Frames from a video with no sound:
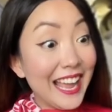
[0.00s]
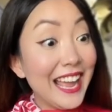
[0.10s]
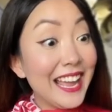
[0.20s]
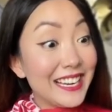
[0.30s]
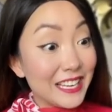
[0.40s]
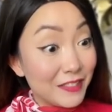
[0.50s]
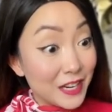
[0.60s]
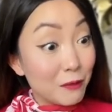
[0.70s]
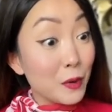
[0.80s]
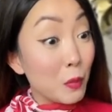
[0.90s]
And even
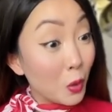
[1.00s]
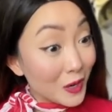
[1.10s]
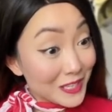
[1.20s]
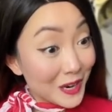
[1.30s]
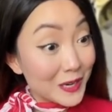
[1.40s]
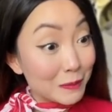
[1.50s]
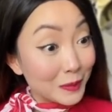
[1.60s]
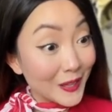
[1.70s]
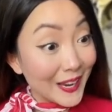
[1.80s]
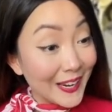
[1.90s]
if we weren't on a
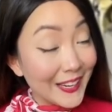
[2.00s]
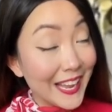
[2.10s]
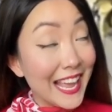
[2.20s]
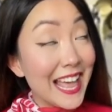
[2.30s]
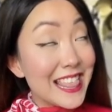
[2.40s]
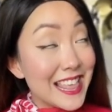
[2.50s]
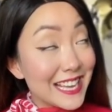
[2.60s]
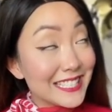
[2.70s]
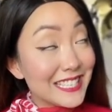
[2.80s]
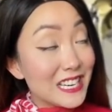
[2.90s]
plane,
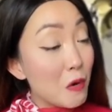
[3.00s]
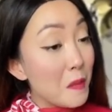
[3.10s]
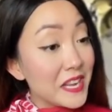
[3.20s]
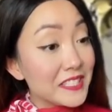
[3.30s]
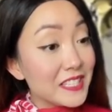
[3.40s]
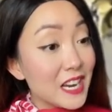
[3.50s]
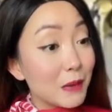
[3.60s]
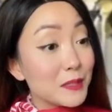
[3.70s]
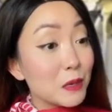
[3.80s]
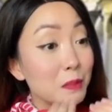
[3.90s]
that's still messed
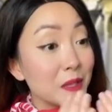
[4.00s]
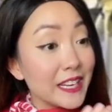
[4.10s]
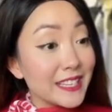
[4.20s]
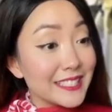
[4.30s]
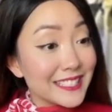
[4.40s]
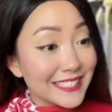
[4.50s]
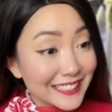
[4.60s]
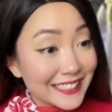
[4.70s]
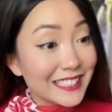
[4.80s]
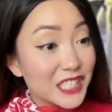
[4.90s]
up, so please,
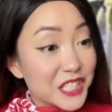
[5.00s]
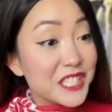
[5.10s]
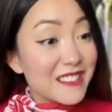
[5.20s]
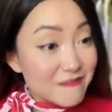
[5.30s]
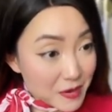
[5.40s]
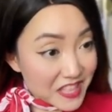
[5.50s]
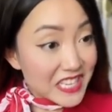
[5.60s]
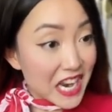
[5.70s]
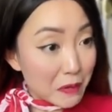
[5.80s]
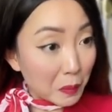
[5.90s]
just give me the
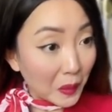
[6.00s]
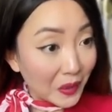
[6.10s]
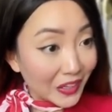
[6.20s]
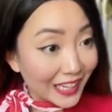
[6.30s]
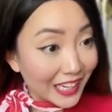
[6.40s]
diaper.